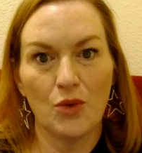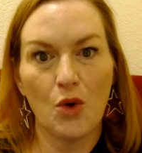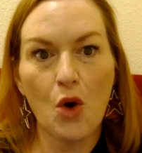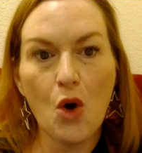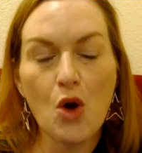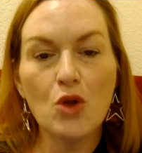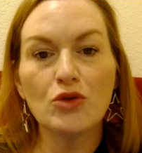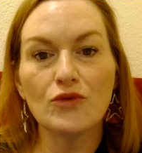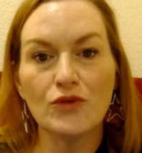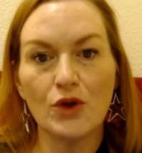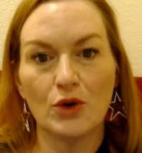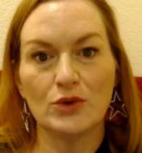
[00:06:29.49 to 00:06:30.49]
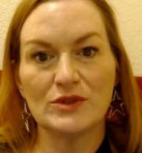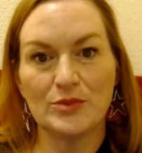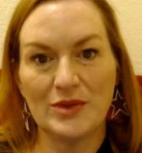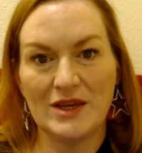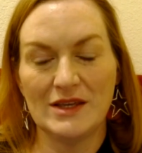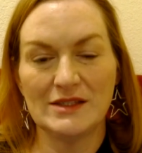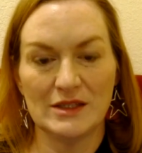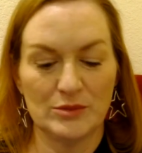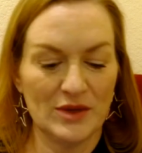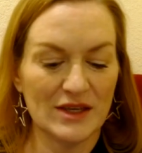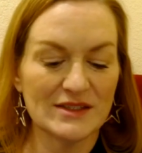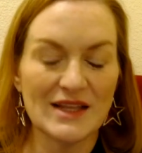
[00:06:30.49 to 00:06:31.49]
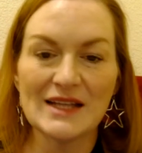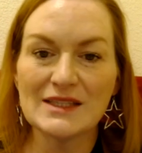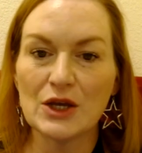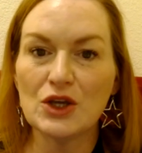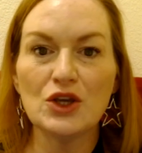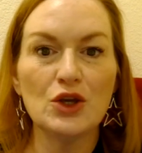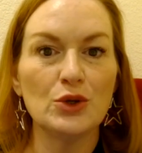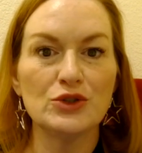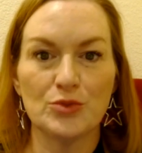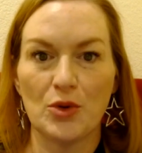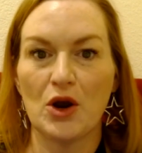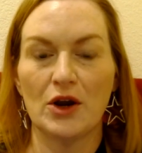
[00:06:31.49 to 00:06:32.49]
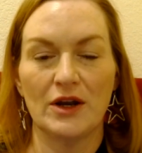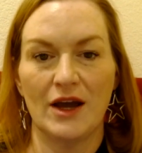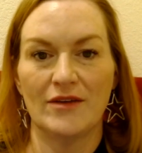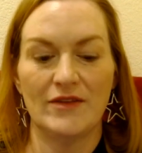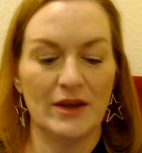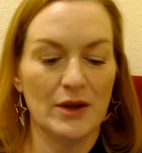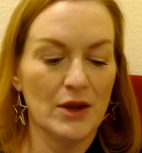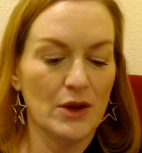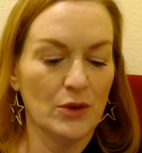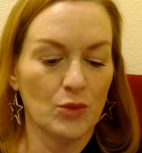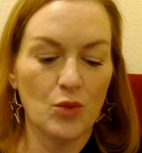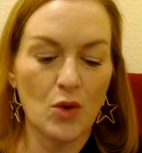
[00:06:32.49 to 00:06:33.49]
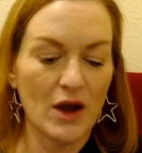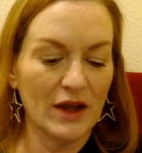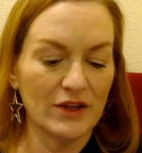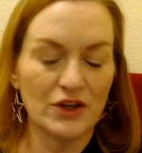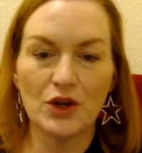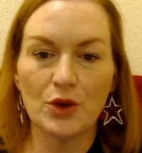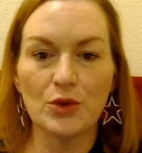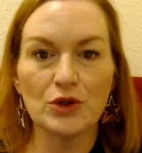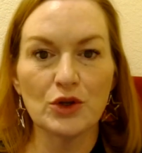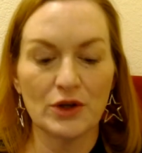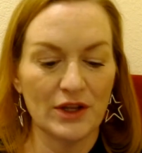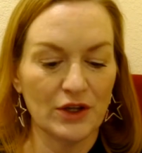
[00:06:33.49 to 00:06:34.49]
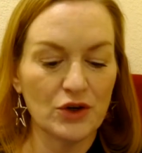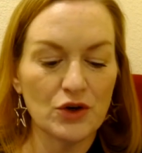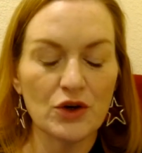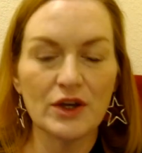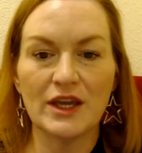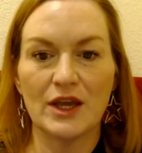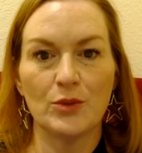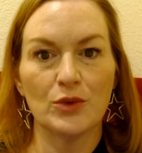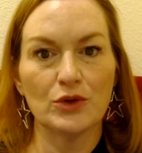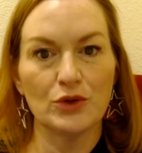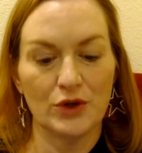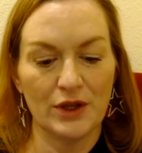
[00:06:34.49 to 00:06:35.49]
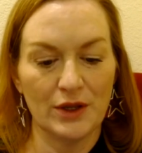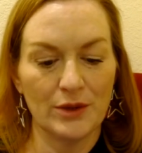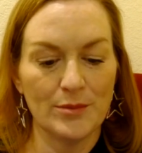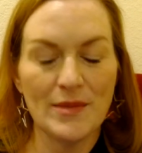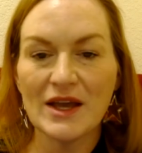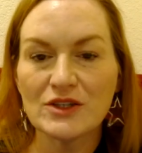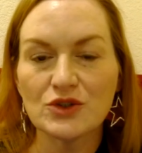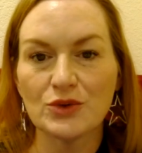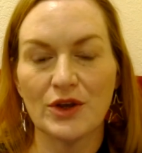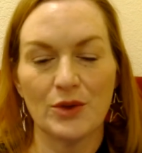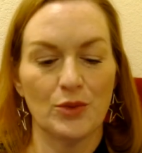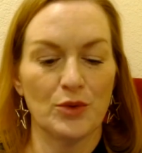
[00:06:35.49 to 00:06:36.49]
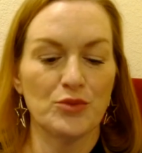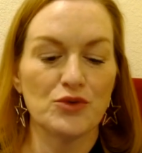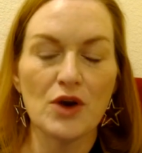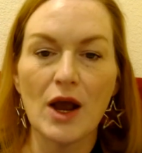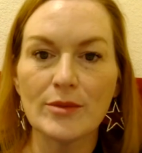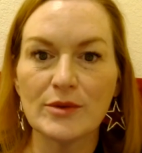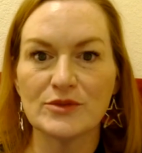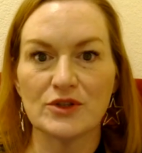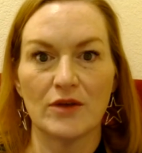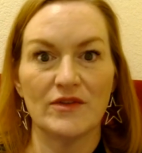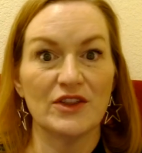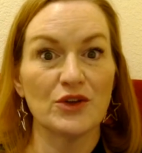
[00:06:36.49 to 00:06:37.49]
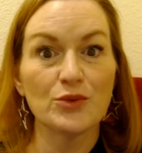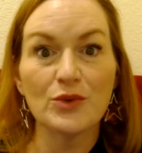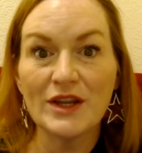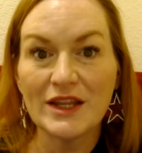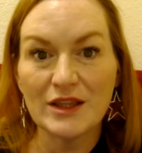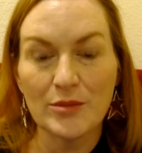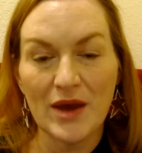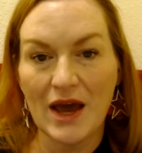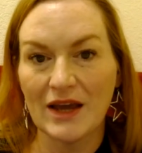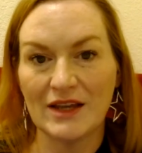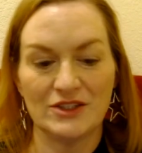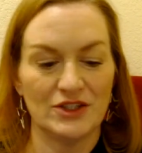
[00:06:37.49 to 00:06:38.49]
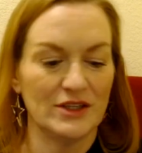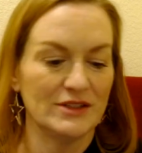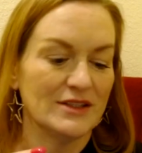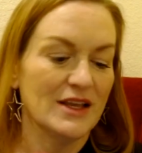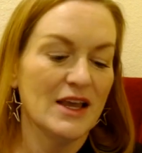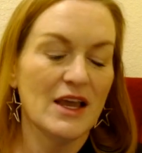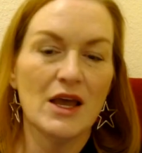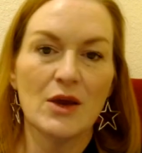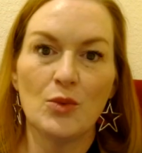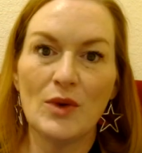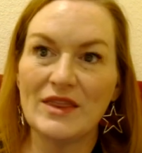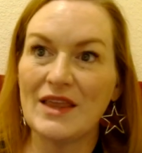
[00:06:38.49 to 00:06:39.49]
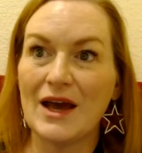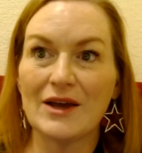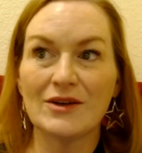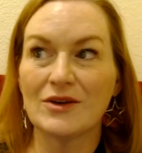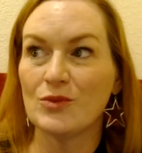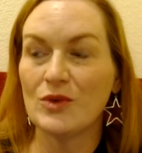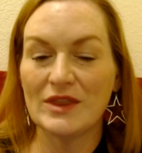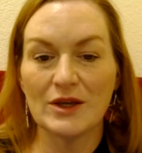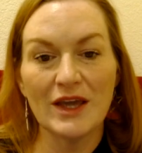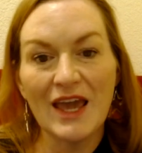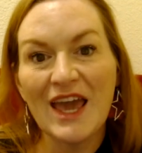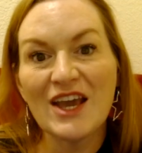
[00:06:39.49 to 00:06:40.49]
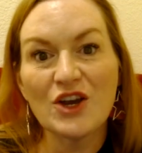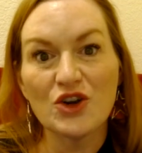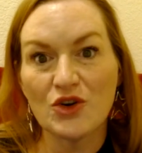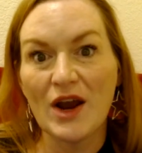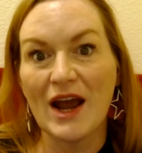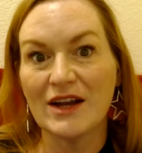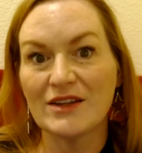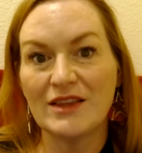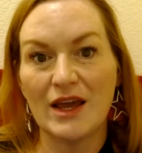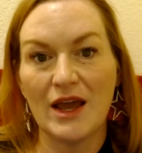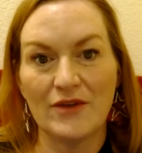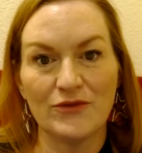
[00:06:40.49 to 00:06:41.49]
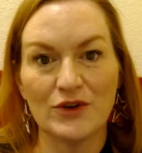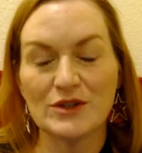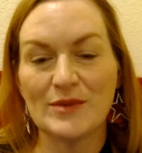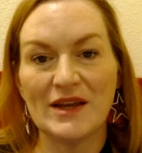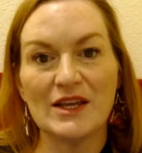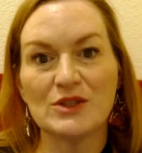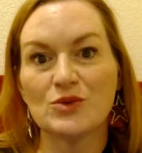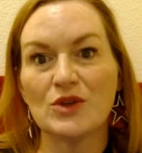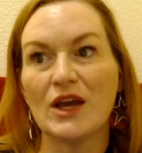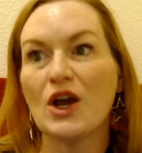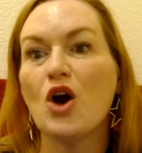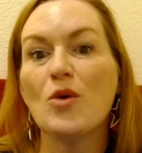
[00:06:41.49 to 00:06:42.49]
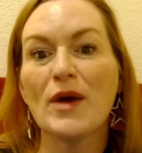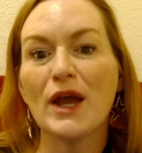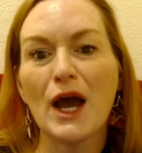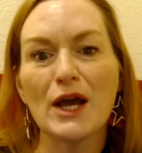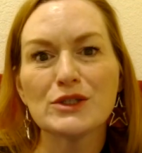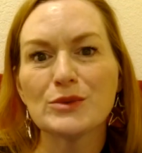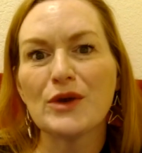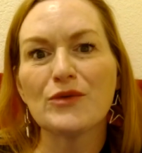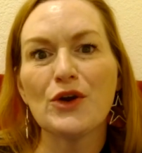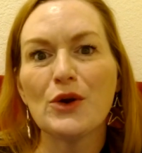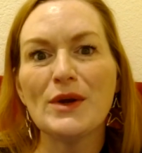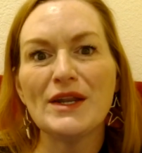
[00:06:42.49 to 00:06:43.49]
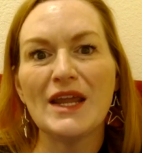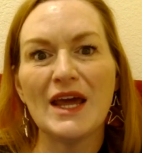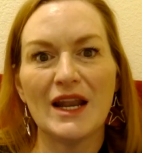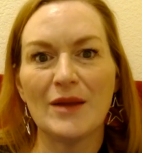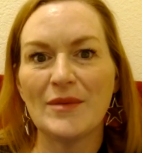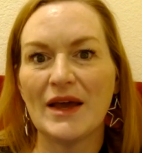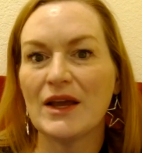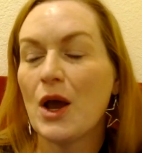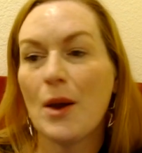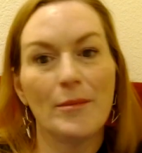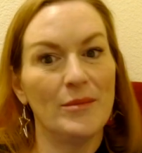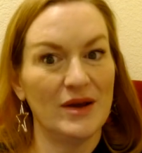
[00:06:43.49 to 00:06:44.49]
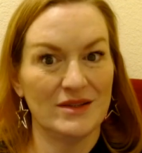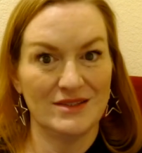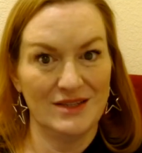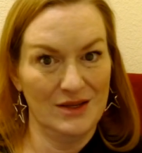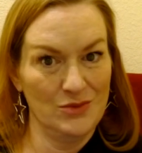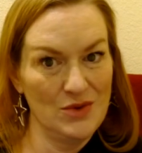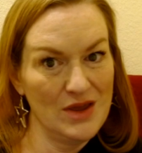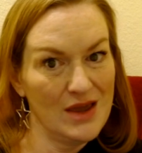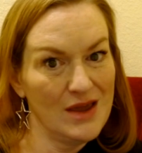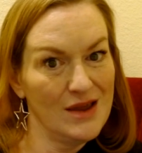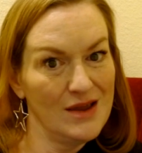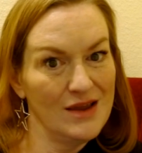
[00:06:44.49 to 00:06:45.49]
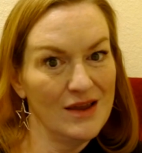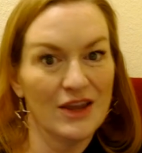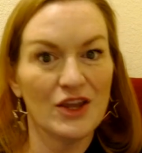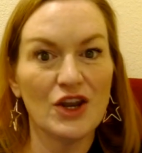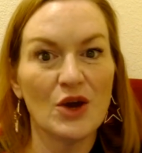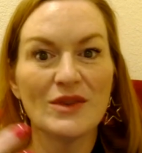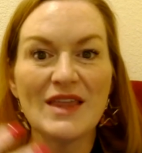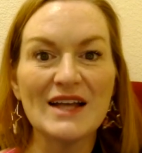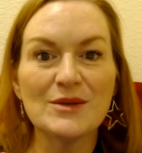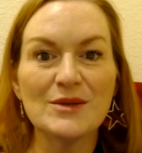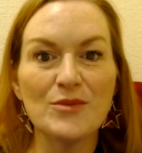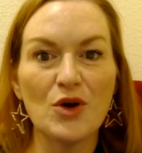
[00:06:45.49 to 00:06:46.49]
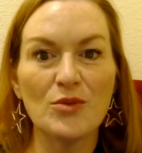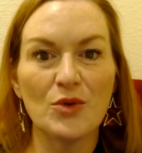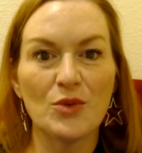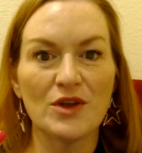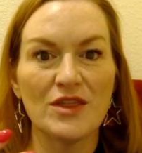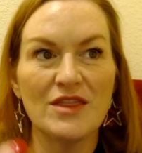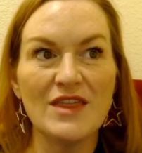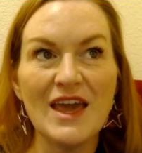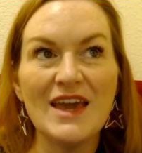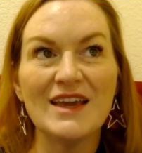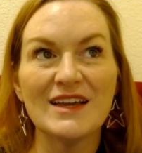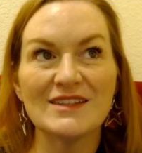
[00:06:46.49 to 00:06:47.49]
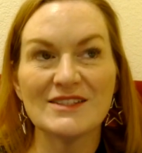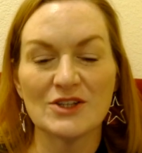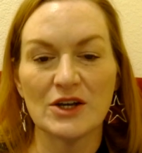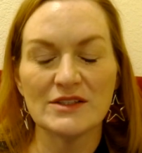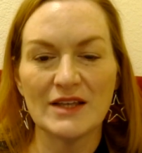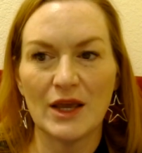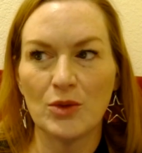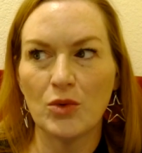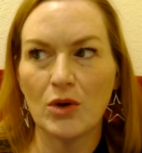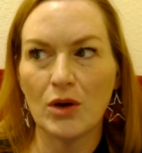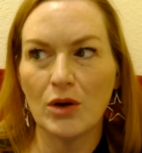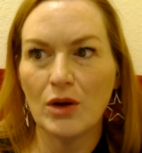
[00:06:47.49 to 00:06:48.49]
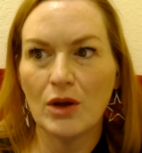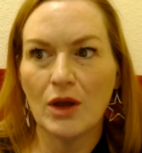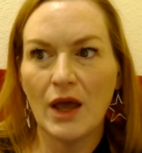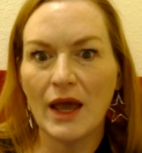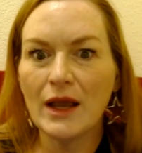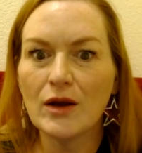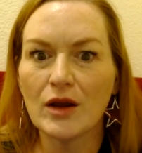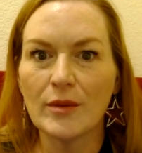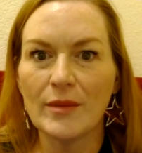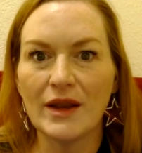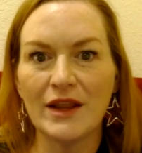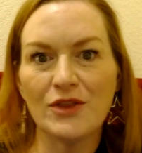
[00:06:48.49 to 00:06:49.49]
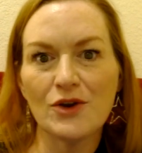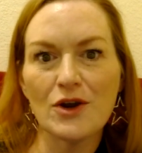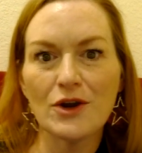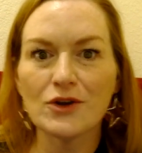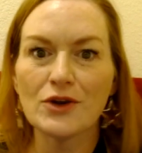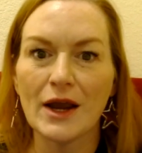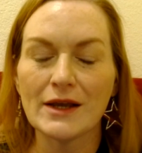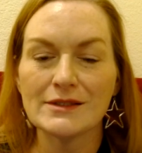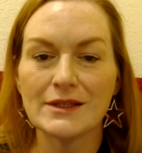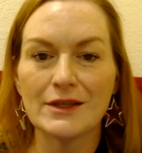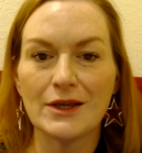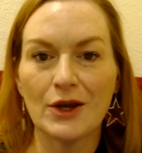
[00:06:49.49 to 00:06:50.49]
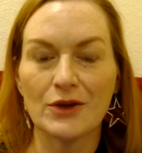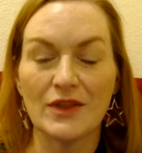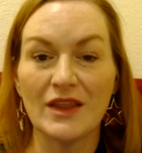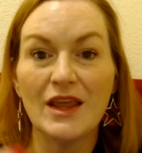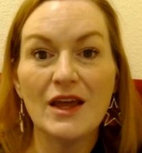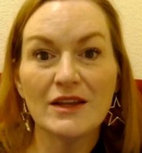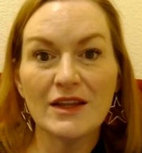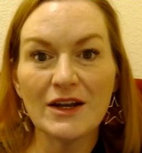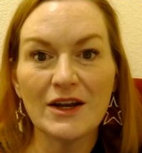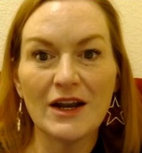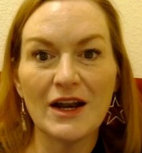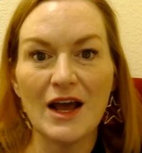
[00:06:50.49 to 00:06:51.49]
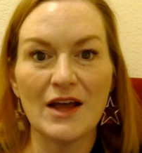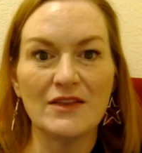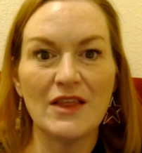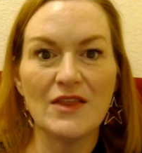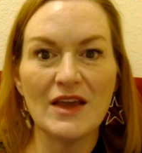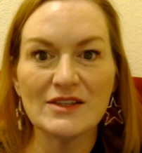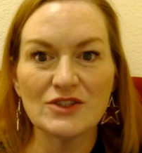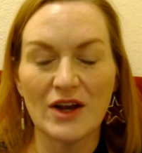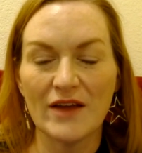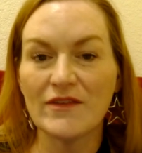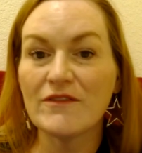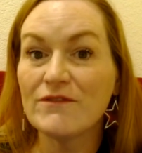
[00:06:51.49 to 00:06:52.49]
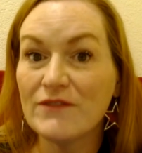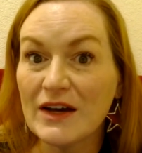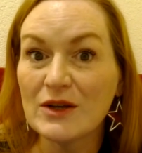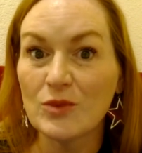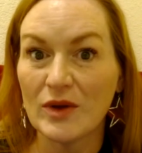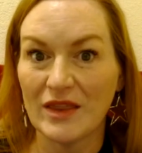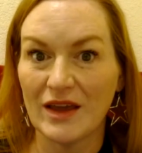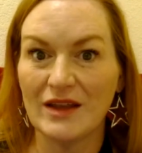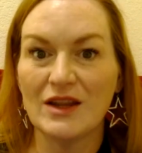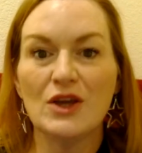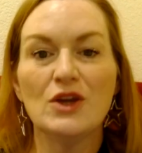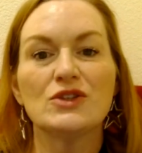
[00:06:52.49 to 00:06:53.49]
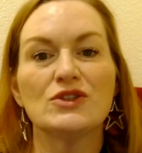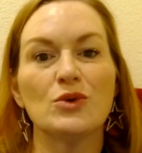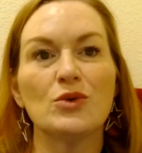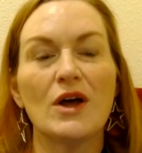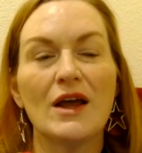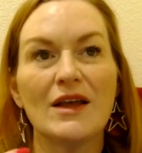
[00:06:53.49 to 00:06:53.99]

all of those pieces because that's a huge part of it one, you know, we're learning cooking, we're learning measuring, we're problem solving, they're reading the packages. When that when the cake cracked, they at first my kids were like, "Oh my gosh, we ruined it." I'm like, "But did we?" You know, and that's a moment where they can start saying, "Well, hang on a minute, there are cracks in the earth and da da da, da and then they start having fun with it. So